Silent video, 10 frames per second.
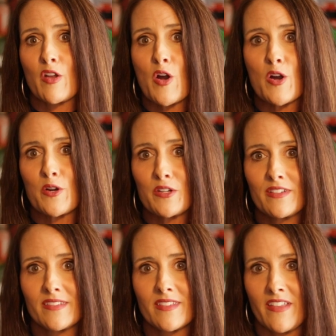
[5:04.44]
had heard
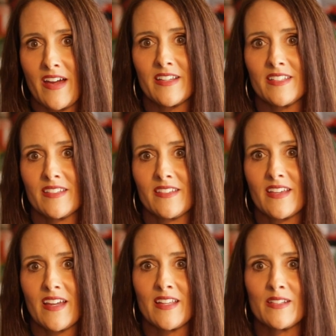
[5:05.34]
that.
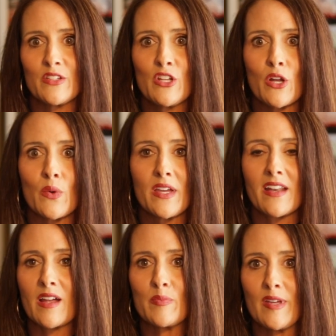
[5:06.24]
And, you know, it
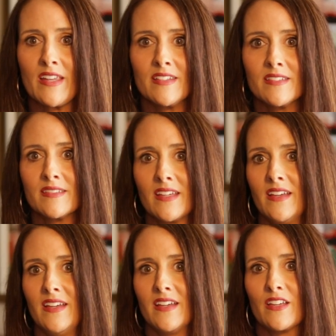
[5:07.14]
had been,
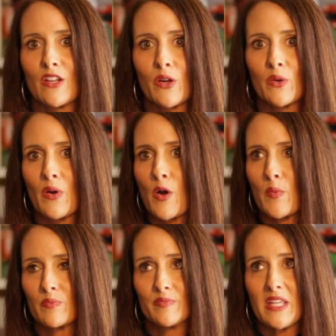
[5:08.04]
you
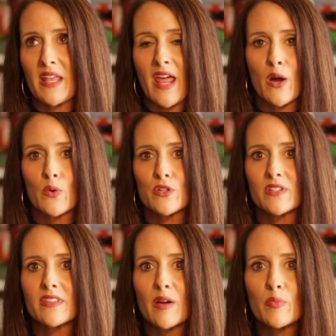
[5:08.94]
know, 10 hours
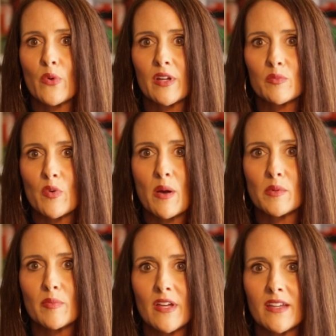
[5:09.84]
at that point
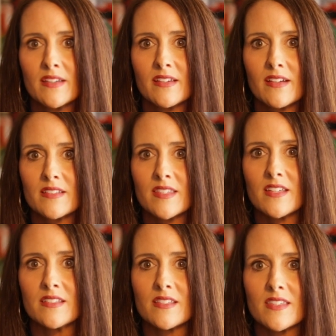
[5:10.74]
probably
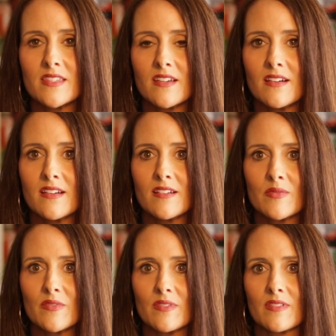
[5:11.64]
since I
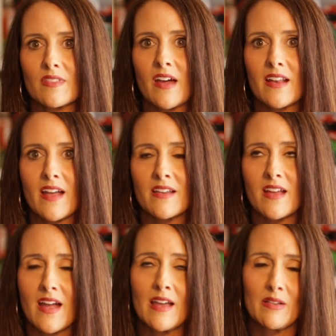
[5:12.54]

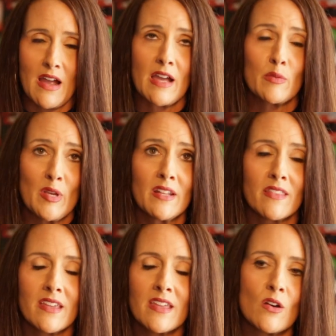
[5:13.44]
had been
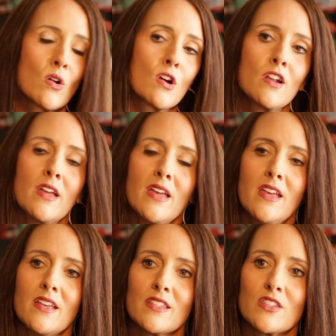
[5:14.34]
in the ER.
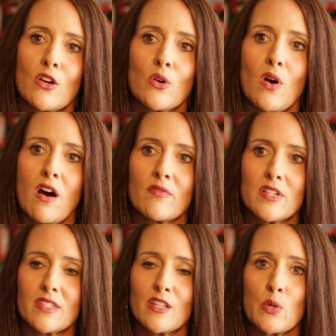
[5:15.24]
So
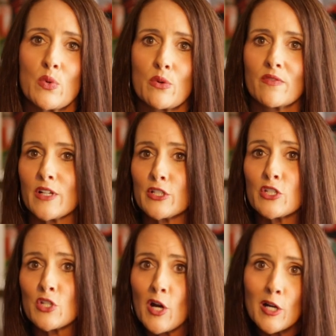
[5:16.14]
obviously we were very
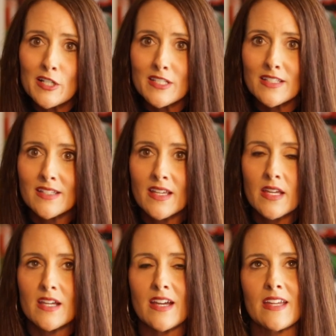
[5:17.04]
shocked,
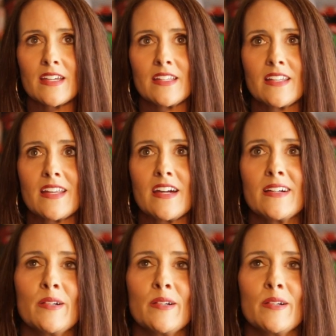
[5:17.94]
and